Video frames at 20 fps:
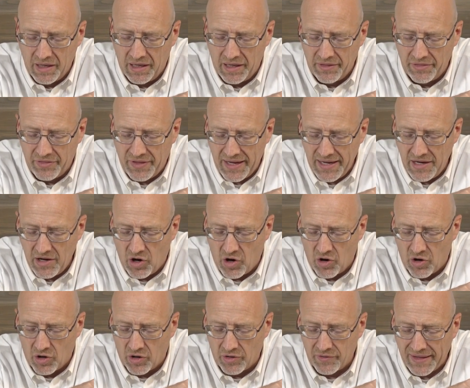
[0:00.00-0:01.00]

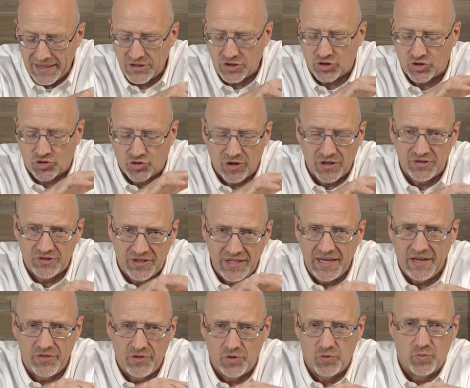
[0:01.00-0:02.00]
That's
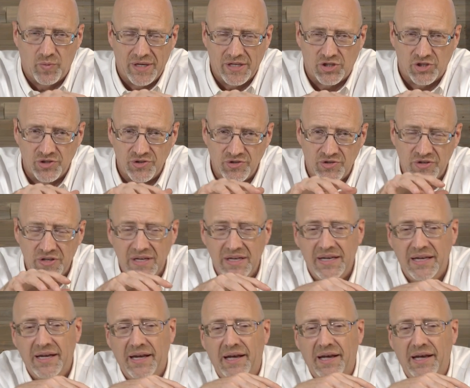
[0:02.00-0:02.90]
trusting in their riches.